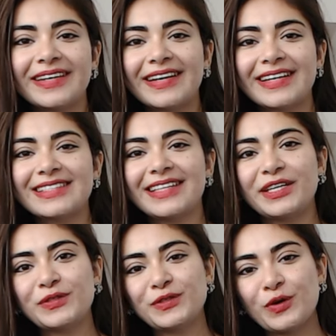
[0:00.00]
guys,
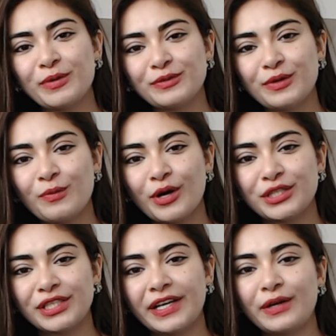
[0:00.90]
thank you so much for
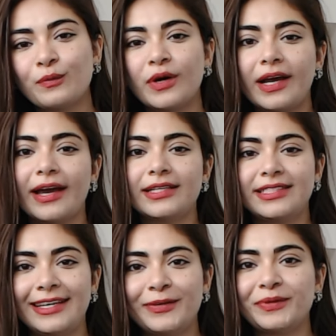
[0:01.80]
watching what I
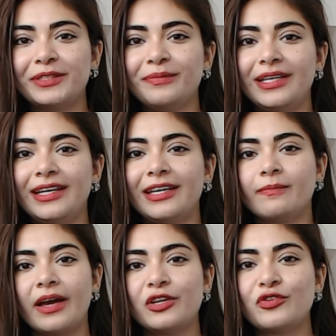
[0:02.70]
take with me in
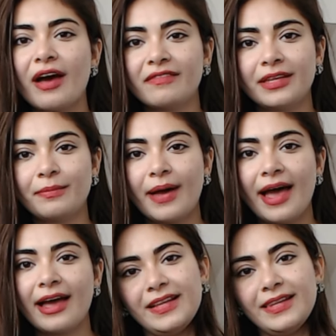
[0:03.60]
my traveling
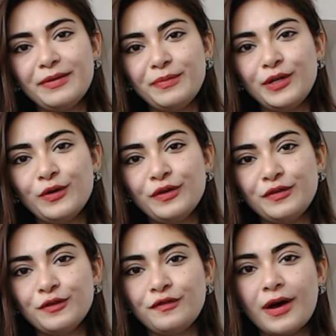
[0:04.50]
bag. Let me know if
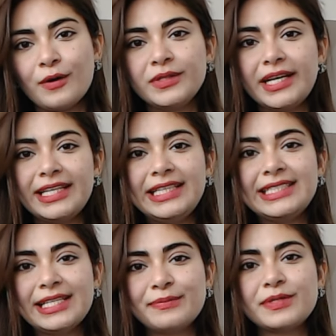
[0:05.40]
you found any
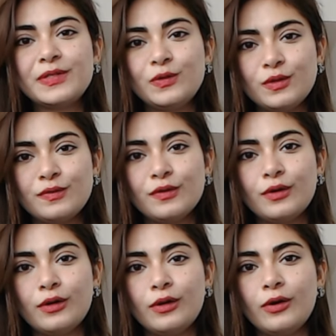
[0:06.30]
tips
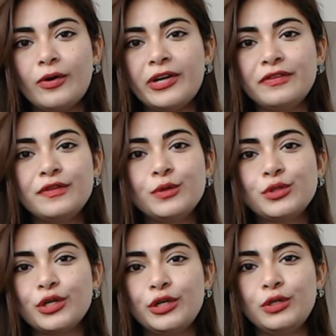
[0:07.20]
useful, or in
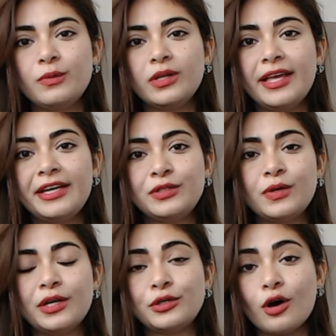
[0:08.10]
future you would like to
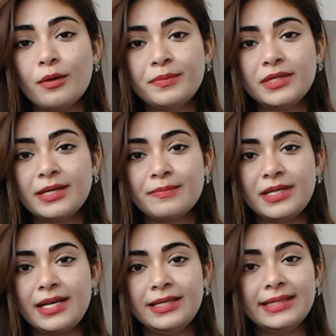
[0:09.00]
adopt
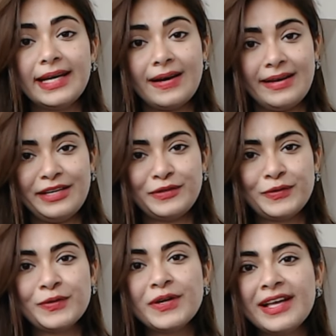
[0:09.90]
something that I
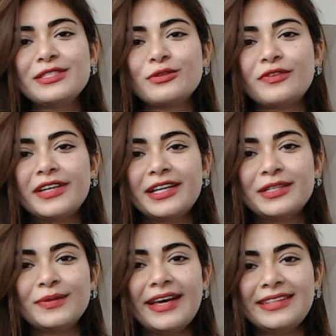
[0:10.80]
do. Please don't forget
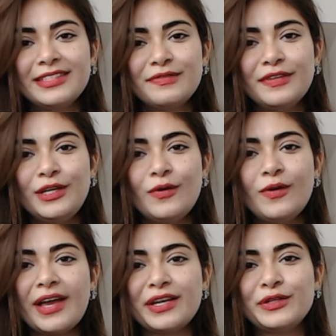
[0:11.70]
to like this video
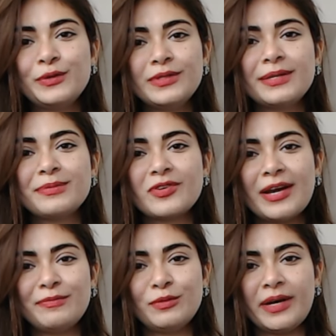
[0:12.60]
and do
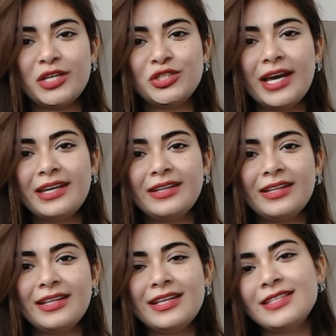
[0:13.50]
subscribe to my
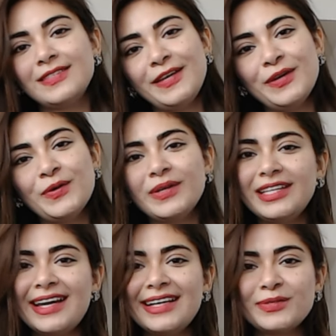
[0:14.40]
channel. See you in the
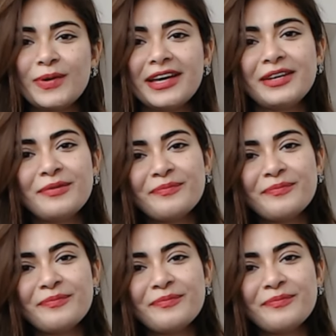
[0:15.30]
next one.